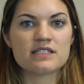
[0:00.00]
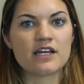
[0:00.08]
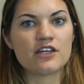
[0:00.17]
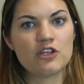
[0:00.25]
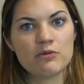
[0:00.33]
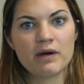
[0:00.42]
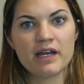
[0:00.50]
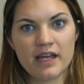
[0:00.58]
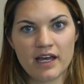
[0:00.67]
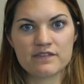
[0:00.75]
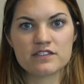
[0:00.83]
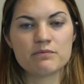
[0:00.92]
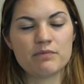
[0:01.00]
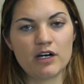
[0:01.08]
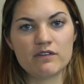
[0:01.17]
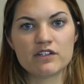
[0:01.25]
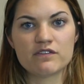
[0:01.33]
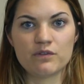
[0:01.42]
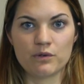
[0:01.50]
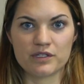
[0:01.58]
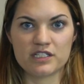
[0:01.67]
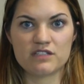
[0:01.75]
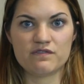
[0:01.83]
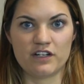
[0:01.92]
that you might have some pelvic floor
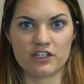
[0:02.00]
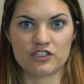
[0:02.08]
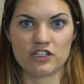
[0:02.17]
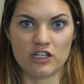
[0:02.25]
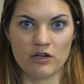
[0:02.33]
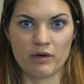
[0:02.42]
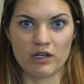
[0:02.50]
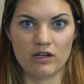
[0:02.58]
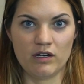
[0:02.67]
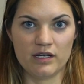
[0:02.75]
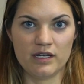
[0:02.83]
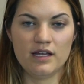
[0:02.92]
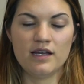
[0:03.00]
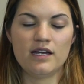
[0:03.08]
dysfunction going on